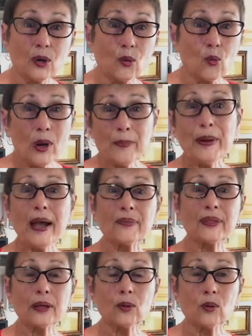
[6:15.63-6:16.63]
Whip out
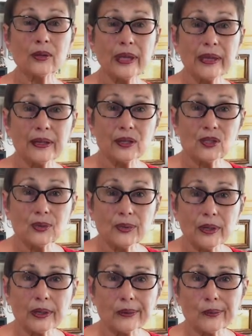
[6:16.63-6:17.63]
that old can of
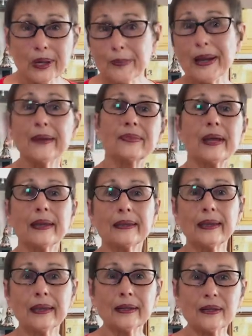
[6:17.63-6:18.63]
tuna. Whip out that
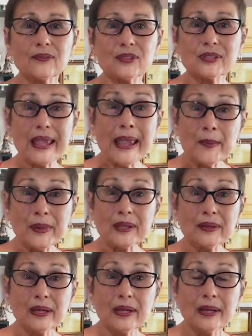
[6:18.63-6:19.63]
can of
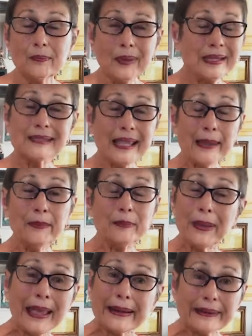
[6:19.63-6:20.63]
salmon. Make salmon
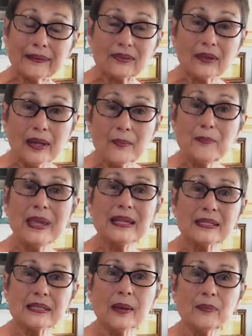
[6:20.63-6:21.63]
patties. Make
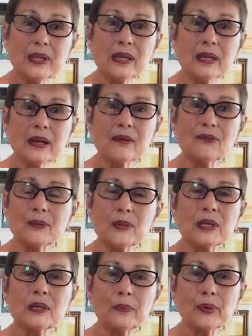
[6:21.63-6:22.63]
something from the
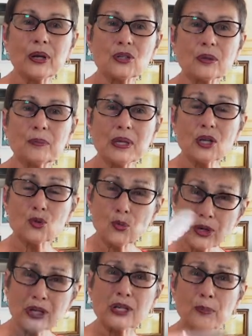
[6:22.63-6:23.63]
Depression, because
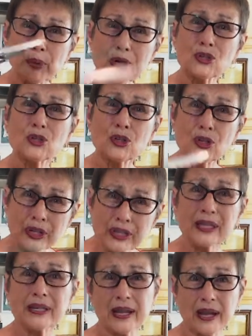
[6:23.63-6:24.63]
we're Depression
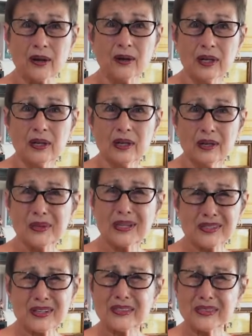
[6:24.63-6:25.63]
cooking now,
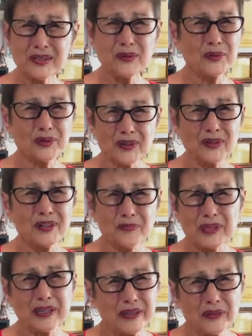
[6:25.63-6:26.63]
because I think we're going to
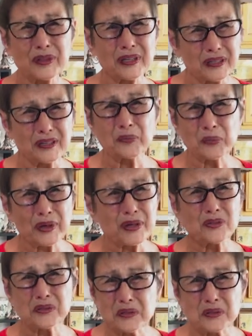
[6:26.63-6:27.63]
be entering a
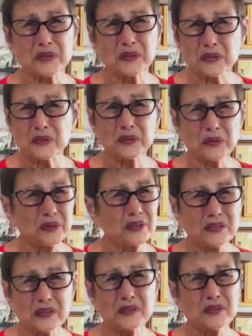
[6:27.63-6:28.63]
depression this year too. This
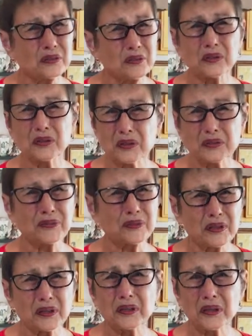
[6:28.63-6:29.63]
doesn't look good for the
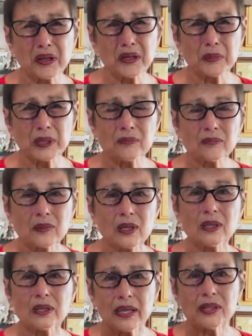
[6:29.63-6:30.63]
economy.
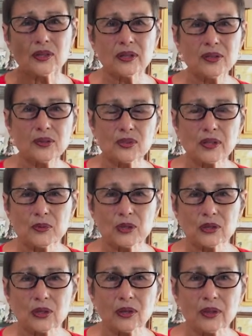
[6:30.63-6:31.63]
That's another
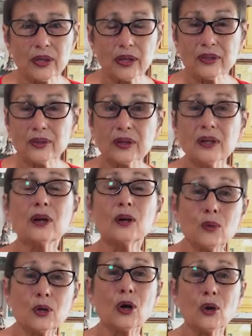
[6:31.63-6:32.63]
subject altogether.
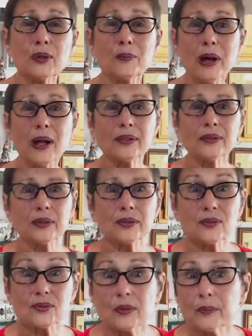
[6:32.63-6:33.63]
We'll go to politics
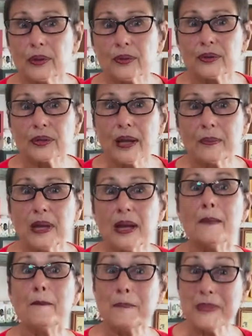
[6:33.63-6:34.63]
at some other time.
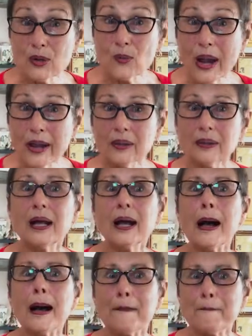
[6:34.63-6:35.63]
Meanwhile,
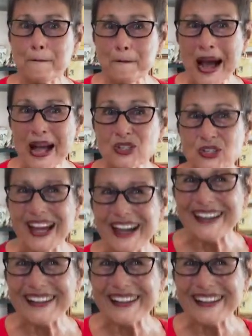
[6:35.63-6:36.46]
manja.